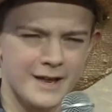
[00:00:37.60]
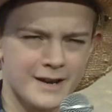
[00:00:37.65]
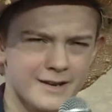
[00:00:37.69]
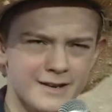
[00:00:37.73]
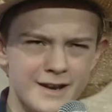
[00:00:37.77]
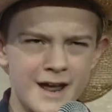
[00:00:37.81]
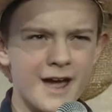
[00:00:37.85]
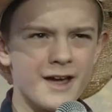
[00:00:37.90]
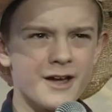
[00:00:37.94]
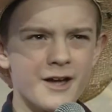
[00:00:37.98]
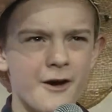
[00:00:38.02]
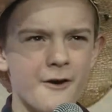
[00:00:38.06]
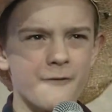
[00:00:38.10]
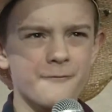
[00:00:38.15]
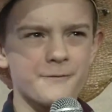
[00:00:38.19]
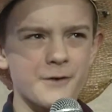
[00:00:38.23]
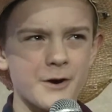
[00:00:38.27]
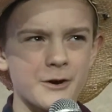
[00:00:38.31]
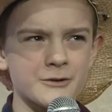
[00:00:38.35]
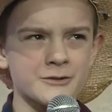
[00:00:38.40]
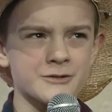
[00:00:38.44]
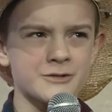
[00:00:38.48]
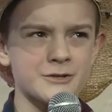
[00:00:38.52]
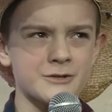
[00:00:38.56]
Now, y'all
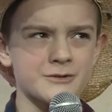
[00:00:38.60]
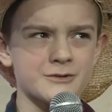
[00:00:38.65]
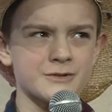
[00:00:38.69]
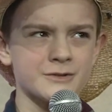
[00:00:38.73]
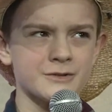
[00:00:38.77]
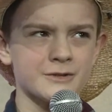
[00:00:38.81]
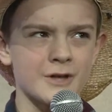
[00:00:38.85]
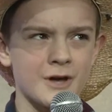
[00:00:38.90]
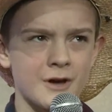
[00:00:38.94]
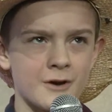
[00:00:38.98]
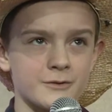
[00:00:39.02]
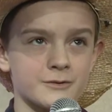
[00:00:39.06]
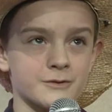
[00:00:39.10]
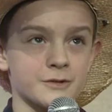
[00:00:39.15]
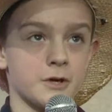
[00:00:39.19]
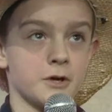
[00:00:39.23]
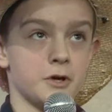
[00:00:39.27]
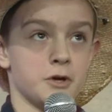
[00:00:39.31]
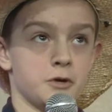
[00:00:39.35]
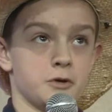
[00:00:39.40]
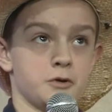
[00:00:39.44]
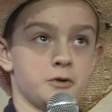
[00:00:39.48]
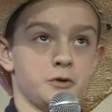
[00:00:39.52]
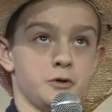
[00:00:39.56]
folks using those
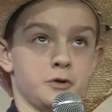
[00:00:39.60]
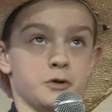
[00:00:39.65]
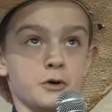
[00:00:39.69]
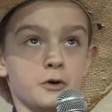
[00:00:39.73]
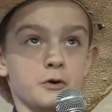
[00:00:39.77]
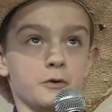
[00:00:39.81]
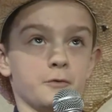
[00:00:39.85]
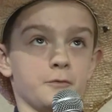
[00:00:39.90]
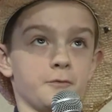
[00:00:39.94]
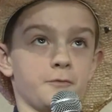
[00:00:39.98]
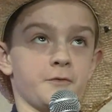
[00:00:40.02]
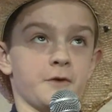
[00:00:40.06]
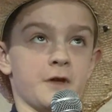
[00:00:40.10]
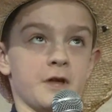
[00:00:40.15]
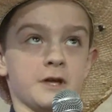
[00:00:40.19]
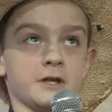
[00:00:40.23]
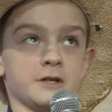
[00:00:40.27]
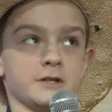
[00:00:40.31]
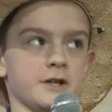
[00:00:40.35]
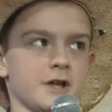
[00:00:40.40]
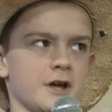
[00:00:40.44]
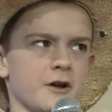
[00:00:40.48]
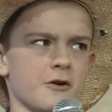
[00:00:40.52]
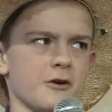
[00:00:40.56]
new
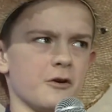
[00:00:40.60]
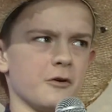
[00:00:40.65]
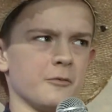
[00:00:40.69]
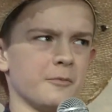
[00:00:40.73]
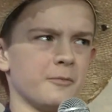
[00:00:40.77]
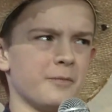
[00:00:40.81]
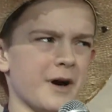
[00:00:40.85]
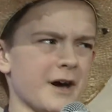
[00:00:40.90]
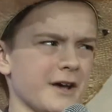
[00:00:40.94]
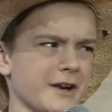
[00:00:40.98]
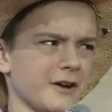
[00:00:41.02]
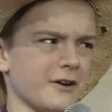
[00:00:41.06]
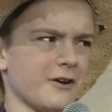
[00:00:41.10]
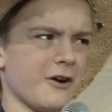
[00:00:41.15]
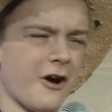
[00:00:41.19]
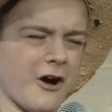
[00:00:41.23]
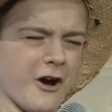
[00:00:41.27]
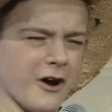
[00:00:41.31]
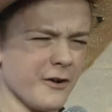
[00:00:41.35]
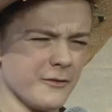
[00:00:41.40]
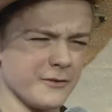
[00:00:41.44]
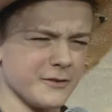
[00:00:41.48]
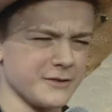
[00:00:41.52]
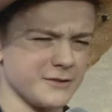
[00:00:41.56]
Fandango robotic
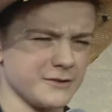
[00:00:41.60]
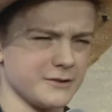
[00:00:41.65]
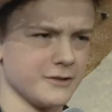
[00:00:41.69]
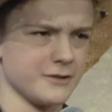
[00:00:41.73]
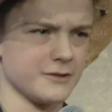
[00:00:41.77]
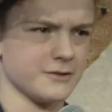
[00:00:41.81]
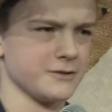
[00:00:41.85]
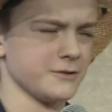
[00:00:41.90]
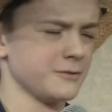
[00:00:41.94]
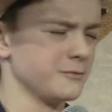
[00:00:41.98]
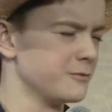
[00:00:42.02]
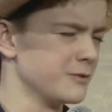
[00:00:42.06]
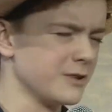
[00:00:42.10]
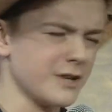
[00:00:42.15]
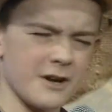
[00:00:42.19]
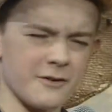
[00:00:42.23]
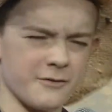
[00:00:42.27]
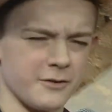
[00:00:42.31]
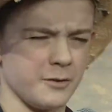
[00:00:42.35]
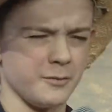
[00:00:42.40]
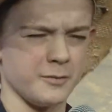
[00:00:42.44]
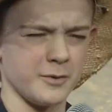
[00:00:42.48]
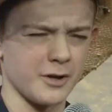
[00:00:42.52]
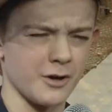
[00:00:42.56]
harvesters, whatever
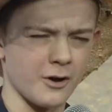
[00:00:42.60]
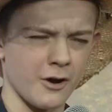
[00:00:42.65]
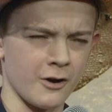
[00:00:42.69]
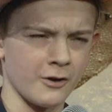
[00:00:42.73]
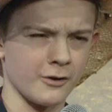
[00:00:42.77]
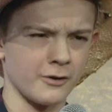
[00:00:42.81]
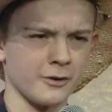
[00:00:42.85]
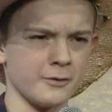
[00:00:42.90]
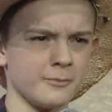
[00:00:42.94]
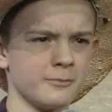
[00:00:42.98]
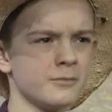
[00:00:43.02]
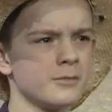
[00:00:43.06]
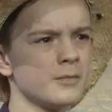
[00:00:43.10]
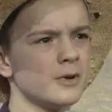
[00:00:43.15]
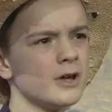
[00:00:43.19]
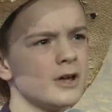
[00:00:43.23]
you be calling them,